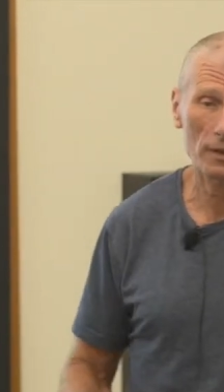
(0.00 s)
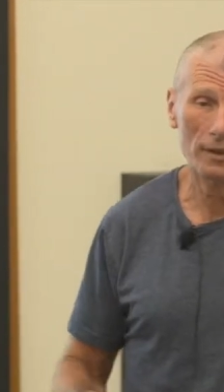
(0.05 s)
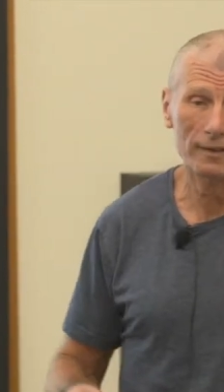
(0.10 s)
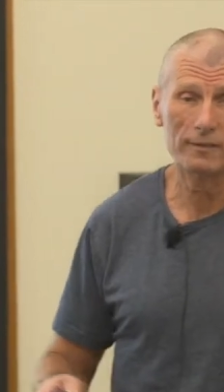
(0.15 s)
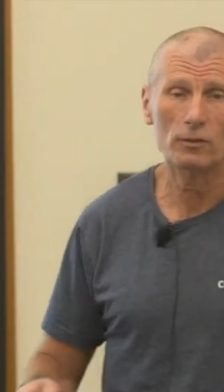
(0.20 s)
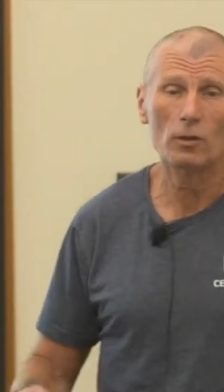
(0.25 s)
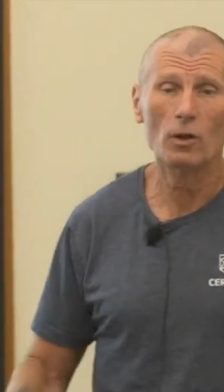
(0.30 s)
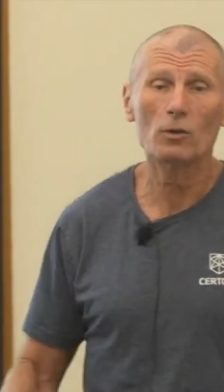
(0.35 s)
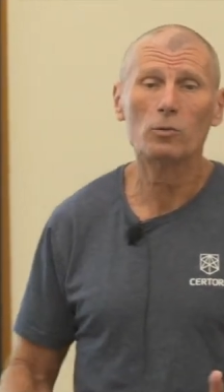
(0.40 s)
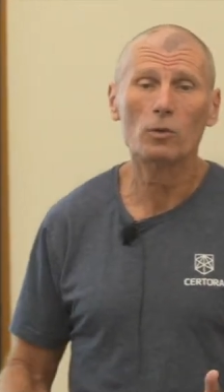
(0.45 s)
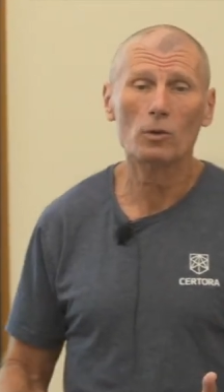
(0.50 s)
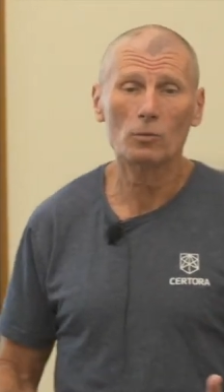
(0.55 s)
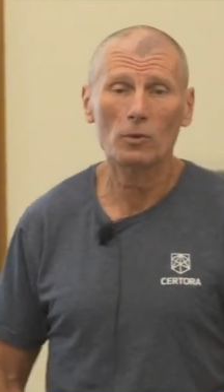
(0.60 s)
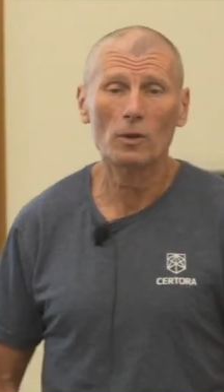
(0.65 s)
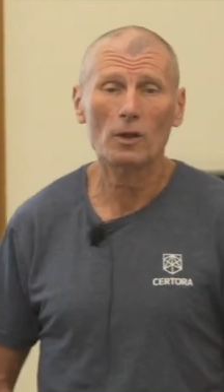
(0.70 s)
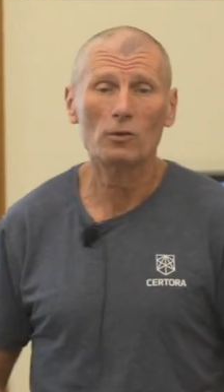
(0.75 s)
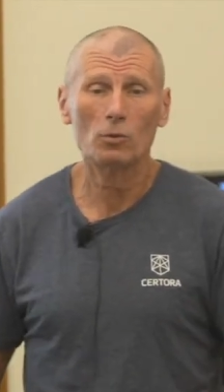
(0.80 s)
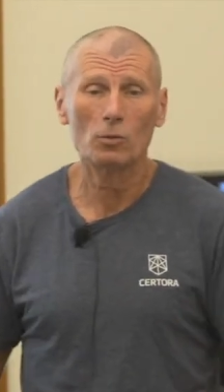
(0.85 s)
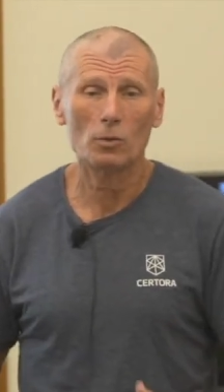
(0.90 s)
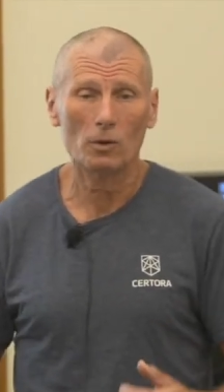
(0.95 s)
It's not what we
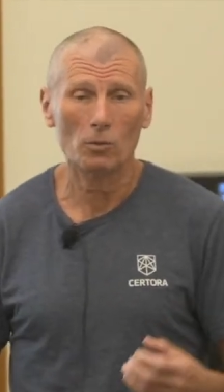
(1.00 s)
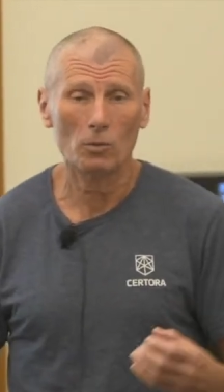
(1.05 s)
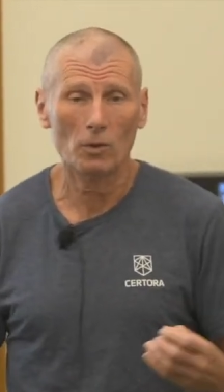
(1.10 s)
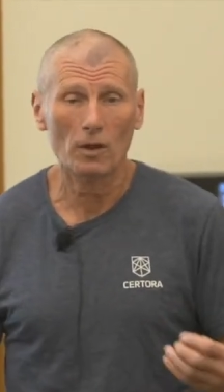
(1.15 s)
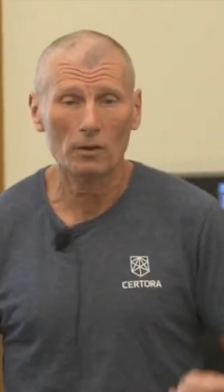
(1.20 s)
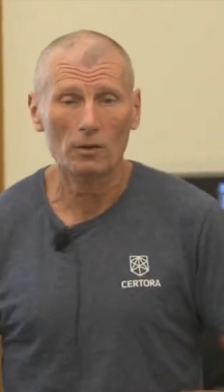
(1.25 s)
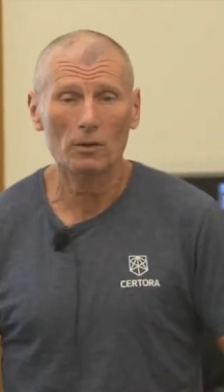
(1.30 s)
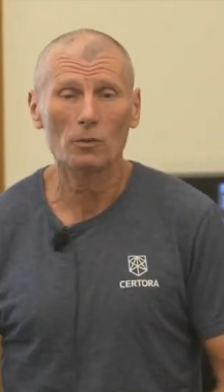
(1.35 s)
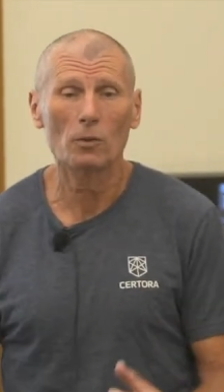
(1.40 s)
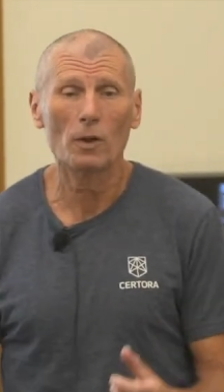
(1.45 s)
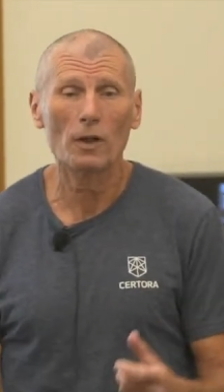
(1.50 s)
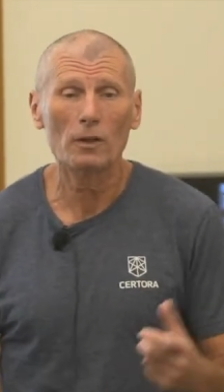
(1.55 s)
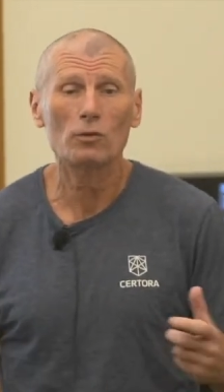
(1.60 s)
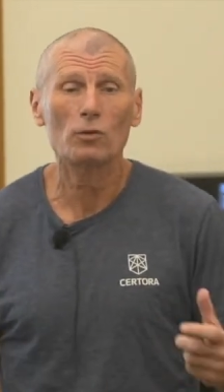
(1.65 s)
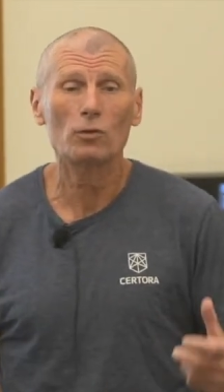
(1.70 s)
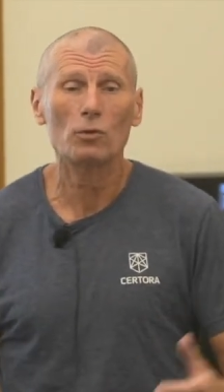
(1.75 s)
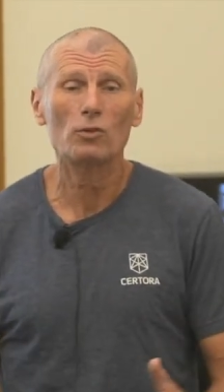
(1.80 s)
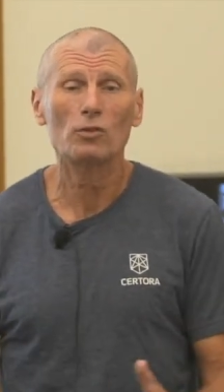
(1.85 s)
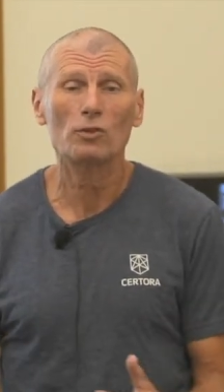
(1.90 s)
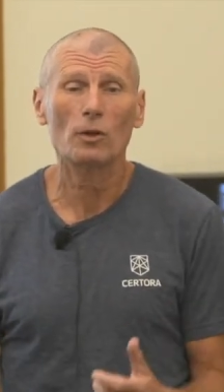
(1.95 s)
are doing. We are trying
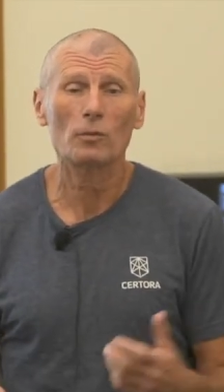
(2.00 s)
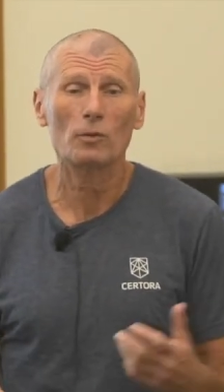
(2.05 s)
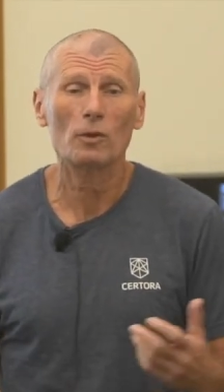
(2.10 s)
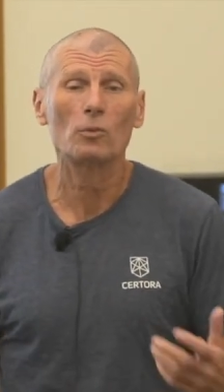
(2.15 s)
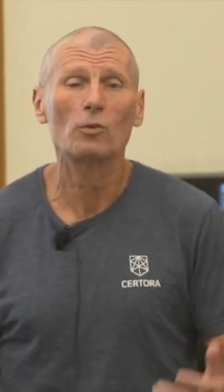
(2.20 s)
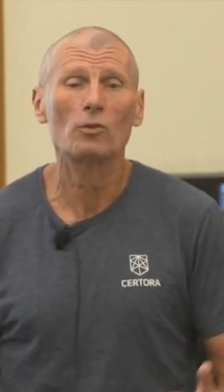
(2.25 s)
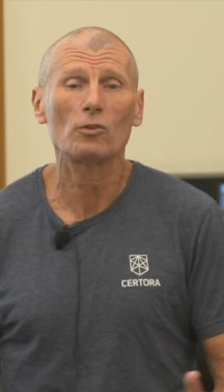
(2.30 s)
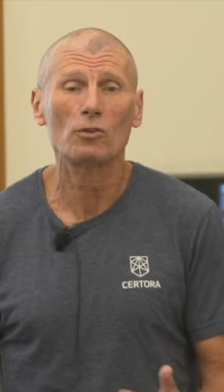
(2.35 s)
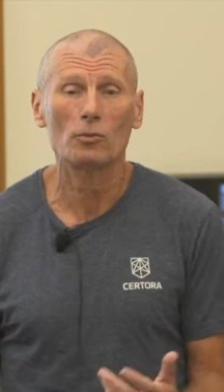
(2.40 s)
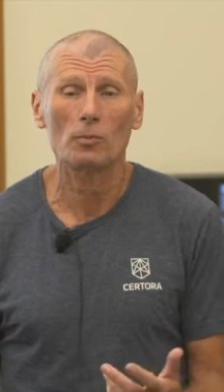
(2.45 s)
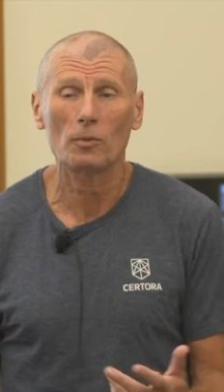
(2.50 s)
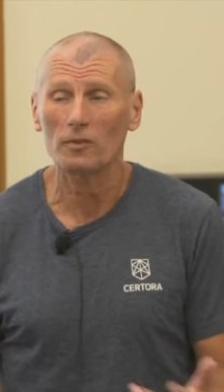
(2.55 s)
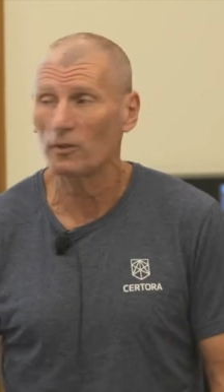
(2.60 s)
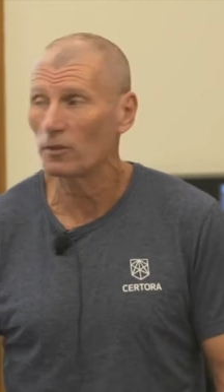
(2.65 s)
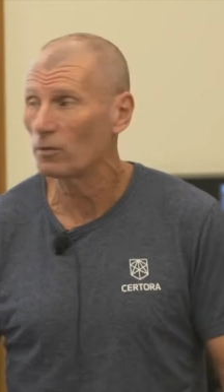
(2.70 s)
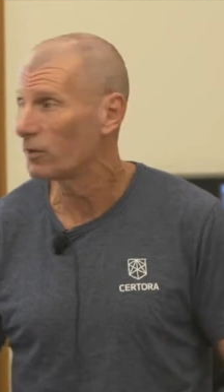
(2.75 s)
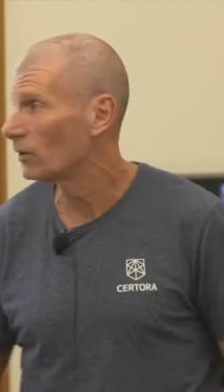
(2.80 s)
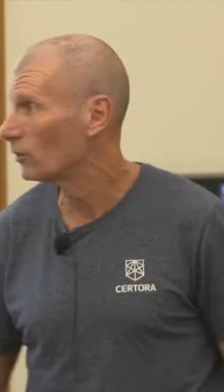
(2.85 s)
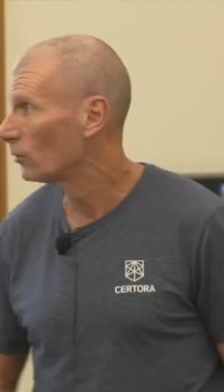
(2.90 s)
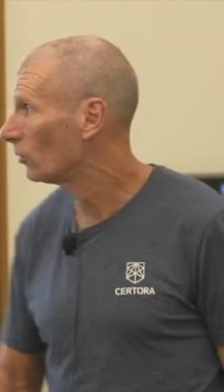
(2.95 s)
to do something which is
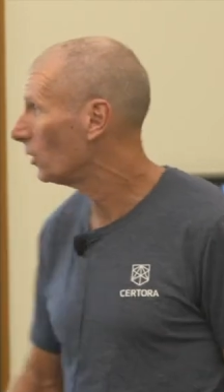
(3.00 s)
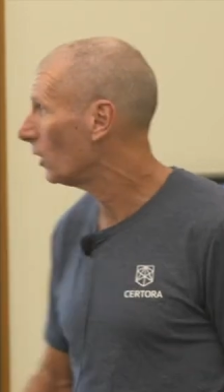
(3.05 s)
specific to the